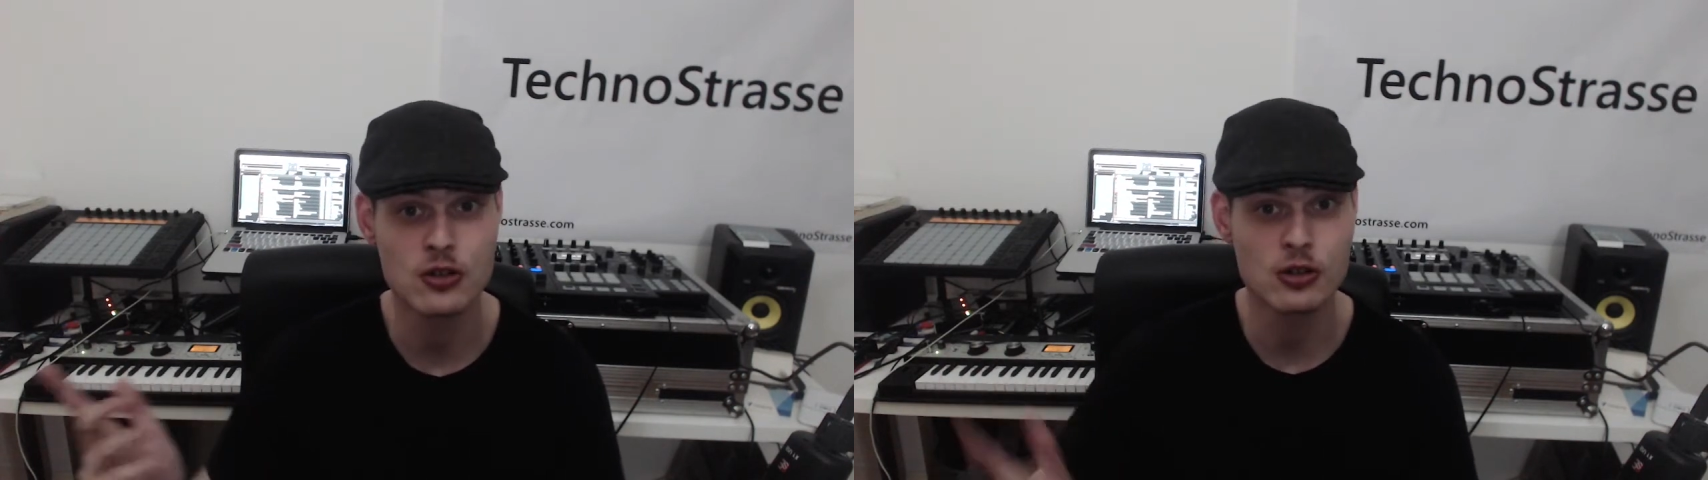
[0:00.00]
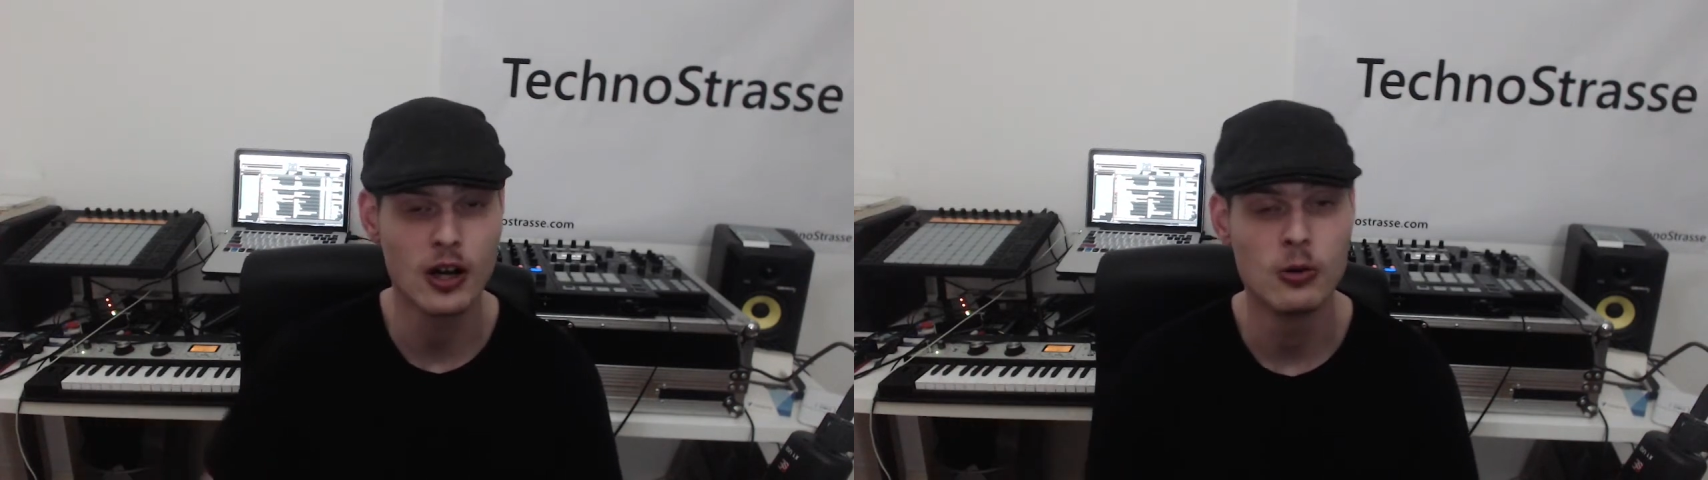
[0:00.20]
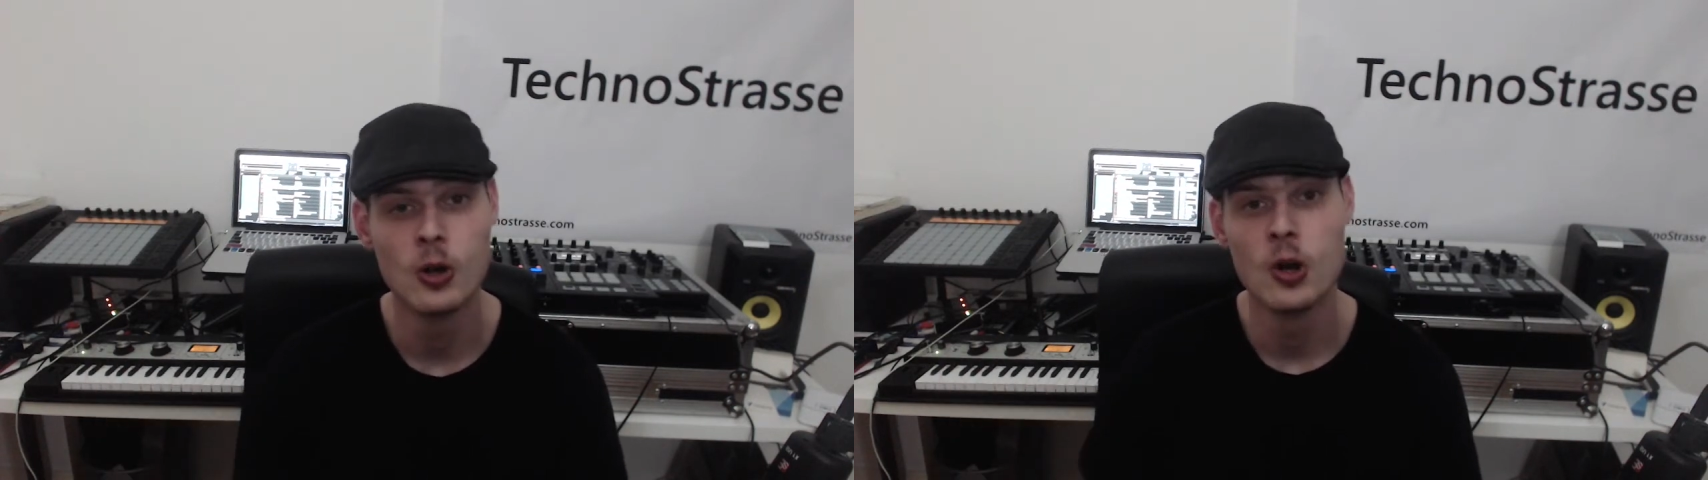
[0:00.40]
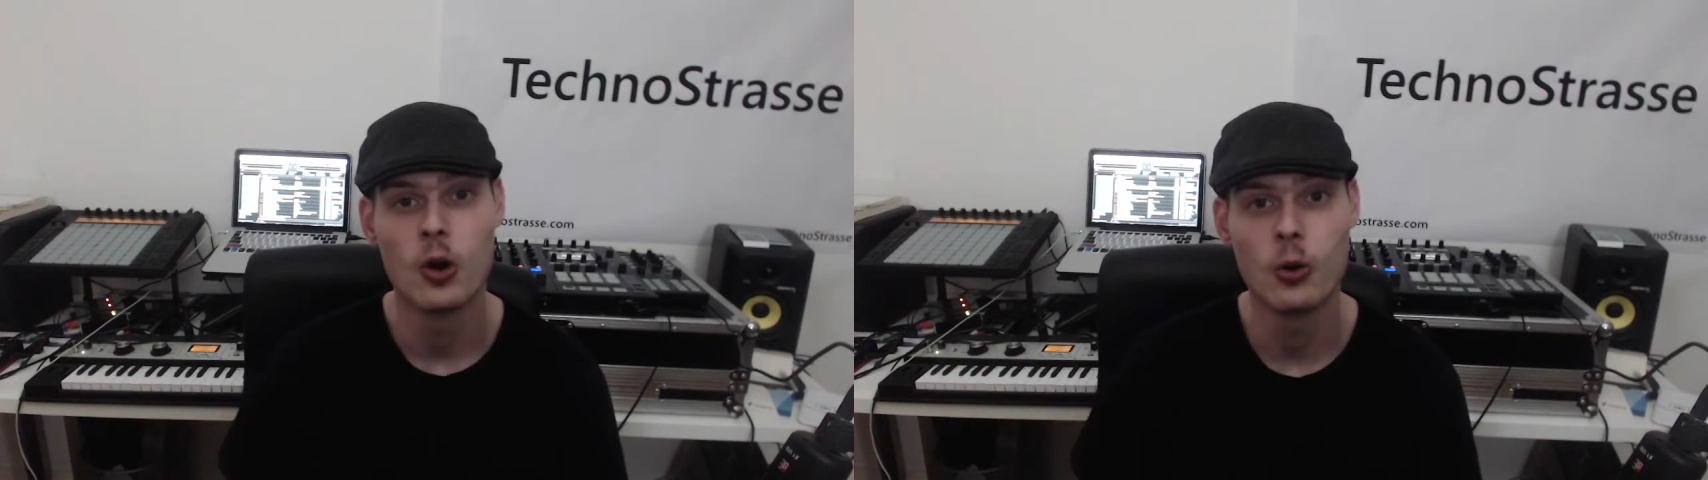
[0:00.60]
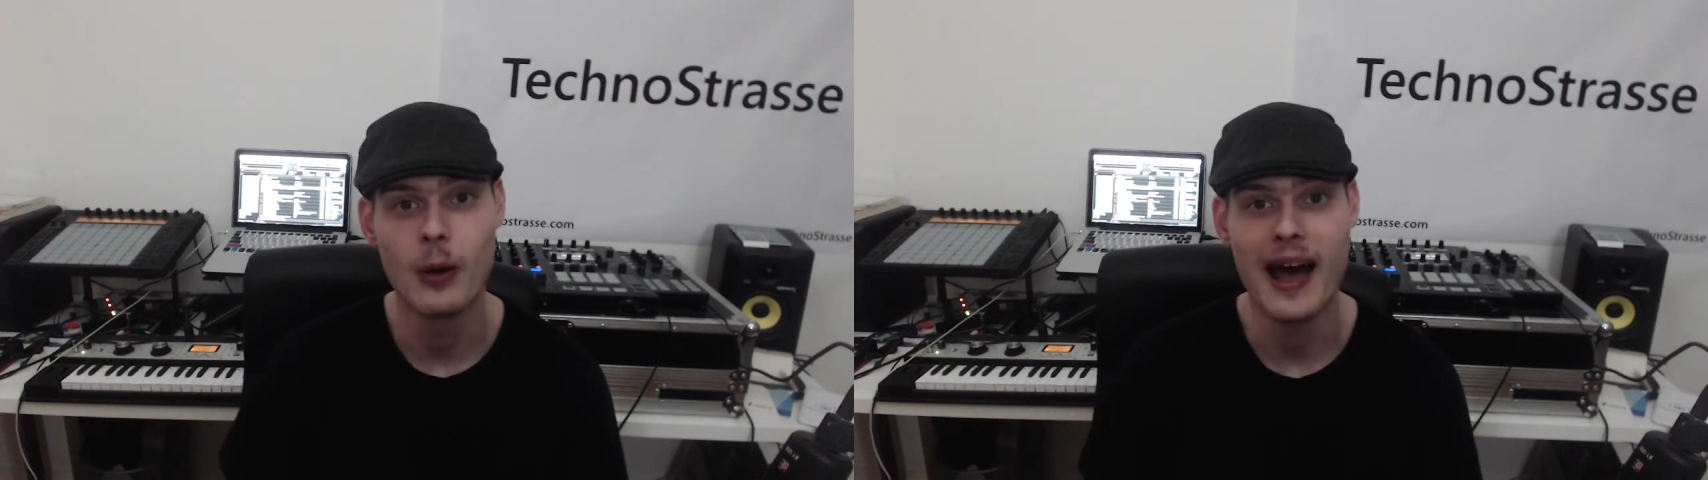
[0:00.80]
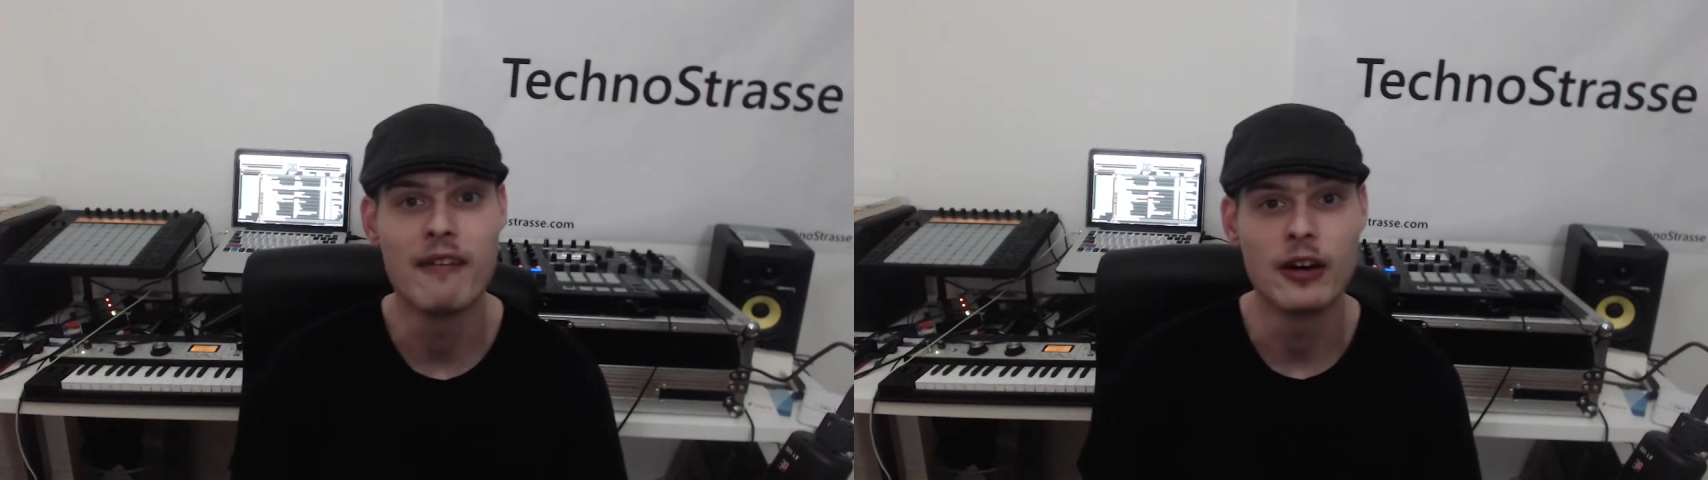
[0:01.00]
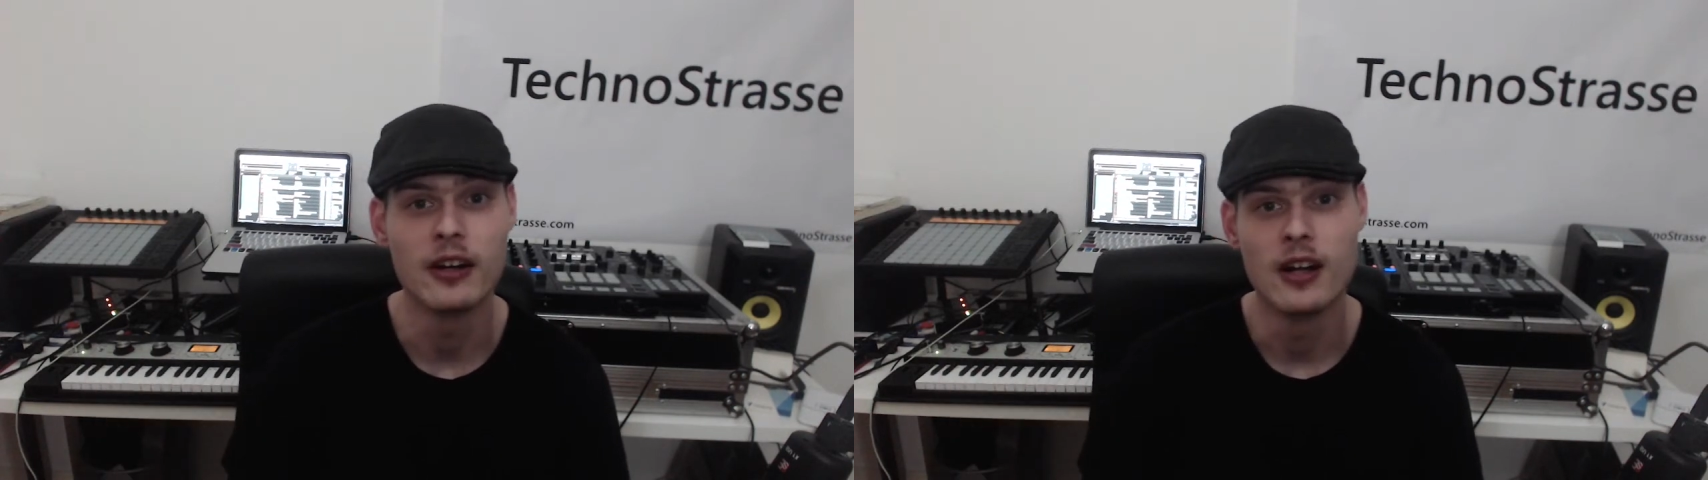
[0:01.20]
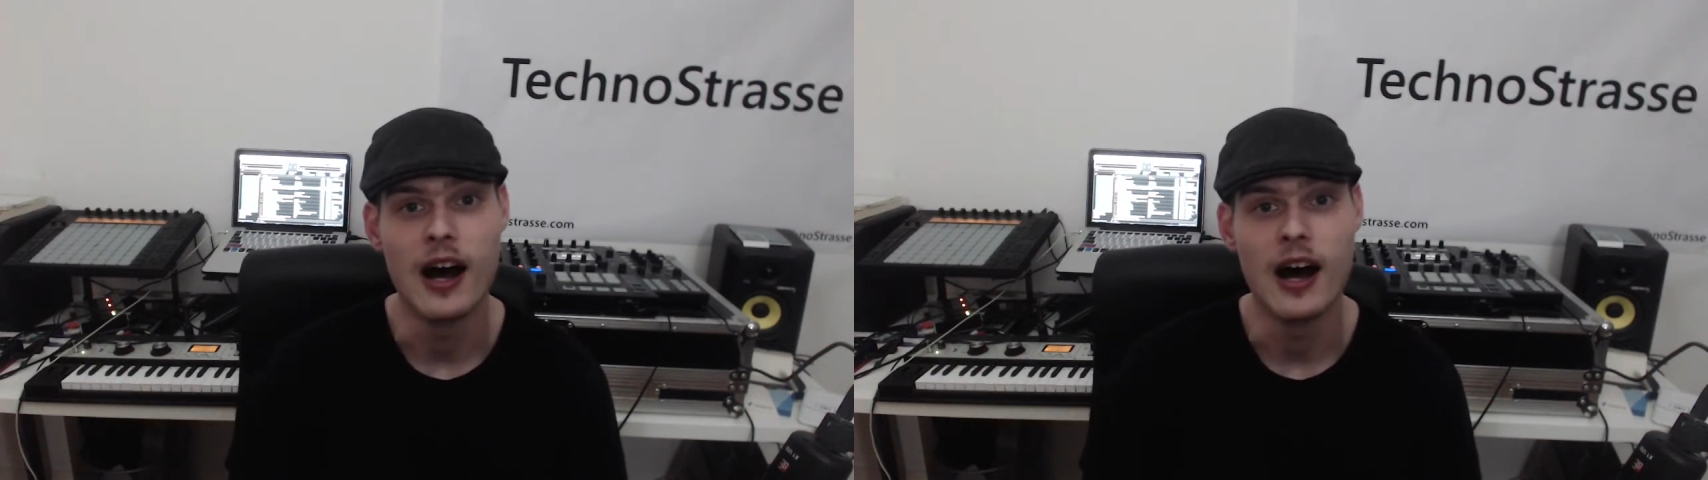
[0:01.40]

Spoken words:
show or whatever.